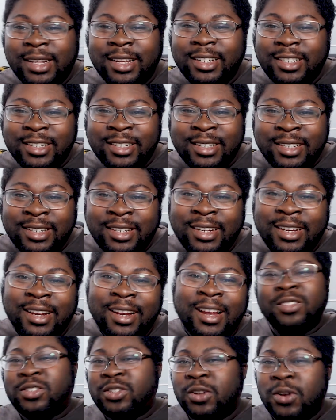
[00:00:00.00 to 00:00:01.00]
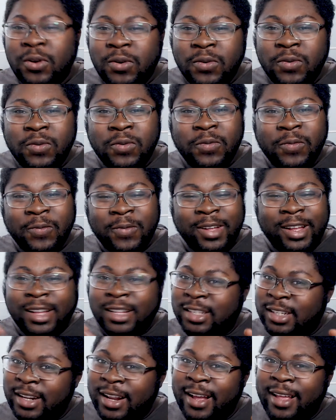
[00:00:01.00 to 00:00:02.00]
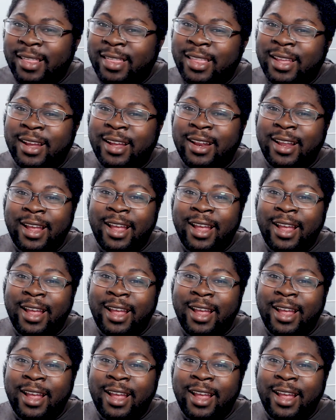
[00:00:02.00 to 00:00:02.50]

Legends. So it's not that,